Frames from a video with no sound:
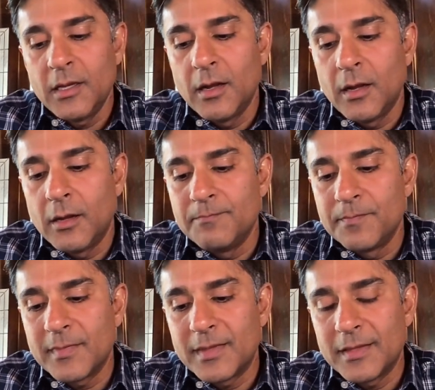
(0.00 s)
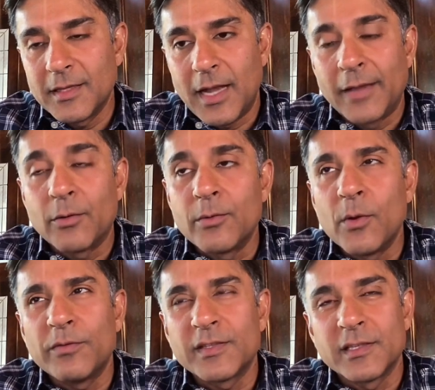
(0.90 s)
I don't
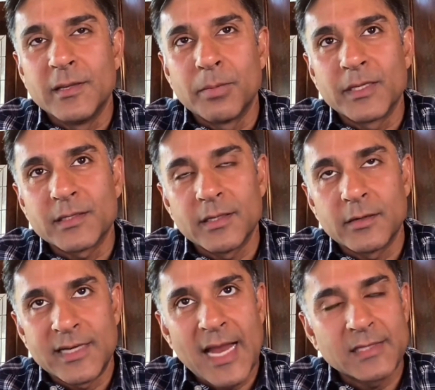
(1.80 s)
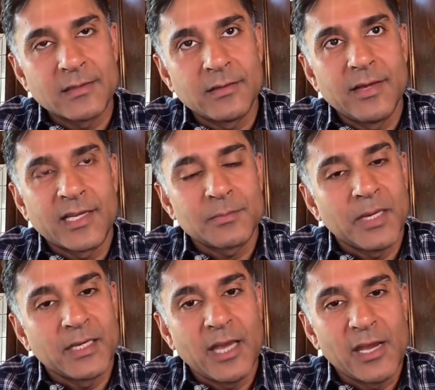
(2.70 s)
know if it's an implicit or tacit
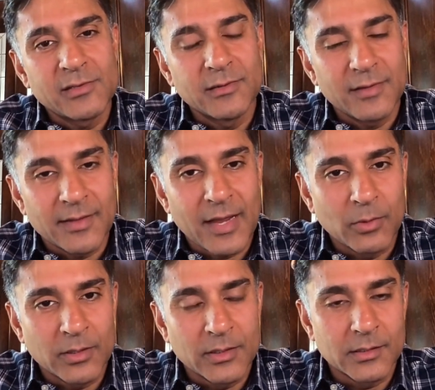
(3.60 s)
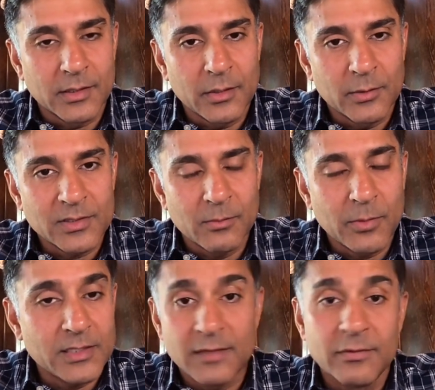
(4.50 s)
expectation that will continue in some
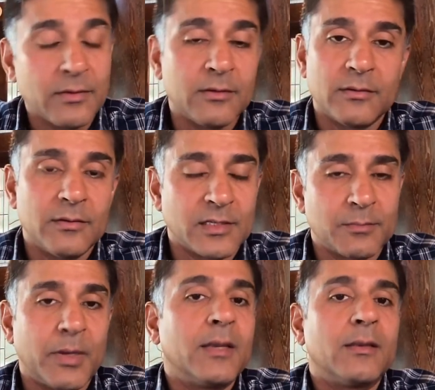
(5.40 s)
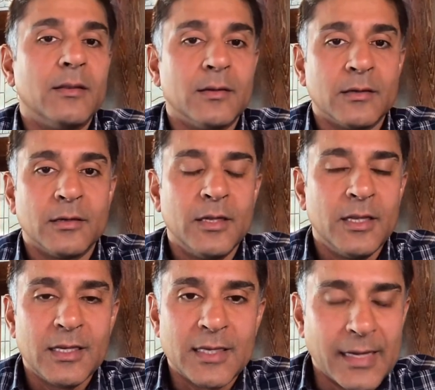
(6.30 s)
ways, even despite the
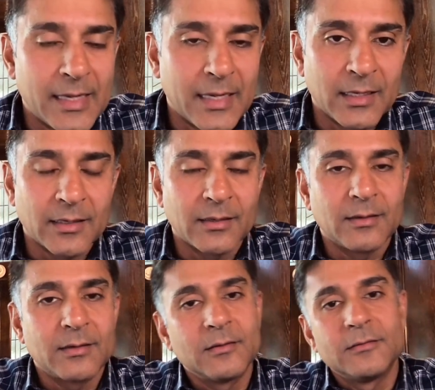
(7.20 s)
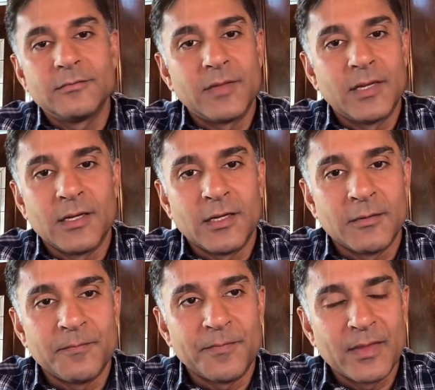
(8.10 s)
tightening
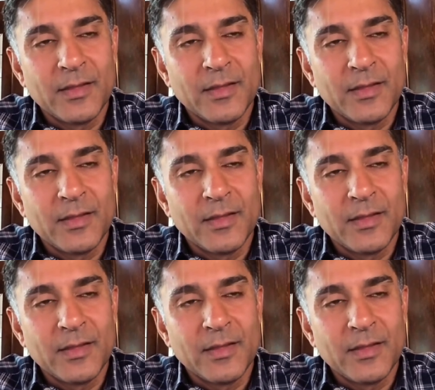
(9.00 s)
of